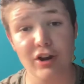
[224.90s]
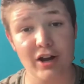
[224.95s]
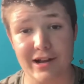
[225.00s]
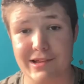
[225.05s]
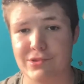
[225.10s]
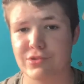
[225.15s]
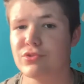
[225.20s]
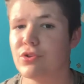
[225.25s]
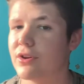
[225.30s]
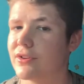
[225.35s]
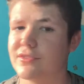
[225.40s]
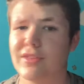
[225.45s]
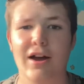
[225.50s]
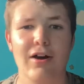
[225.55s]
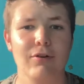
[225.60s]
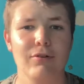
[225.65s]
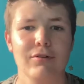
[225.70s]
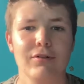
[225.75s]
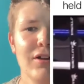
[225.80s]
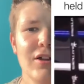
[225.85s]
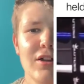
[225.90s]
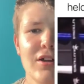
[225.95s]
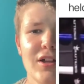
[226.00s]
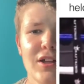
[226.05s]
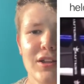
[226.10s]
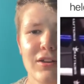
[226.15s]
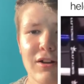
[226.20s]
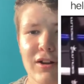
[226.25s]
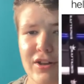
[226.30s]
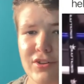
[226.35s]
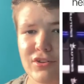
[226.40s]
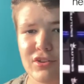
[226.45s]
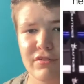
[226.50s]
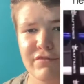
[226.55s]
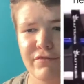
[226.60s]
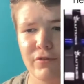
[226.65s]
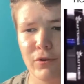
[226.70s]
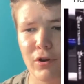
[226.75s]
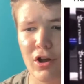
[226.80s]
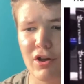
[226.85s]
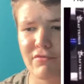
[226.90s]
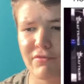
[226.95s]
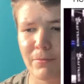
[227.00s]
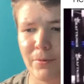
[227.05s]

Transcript: knocked out, like he's gonna fall over.